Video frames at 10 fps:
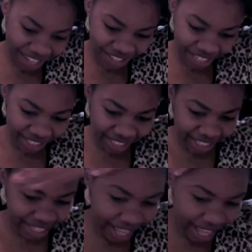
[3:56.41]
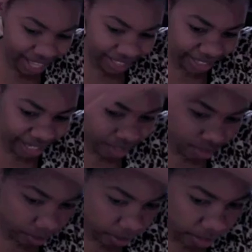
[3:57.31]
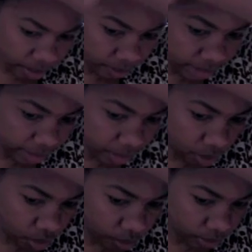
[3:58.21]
gently and not thoroughly comb,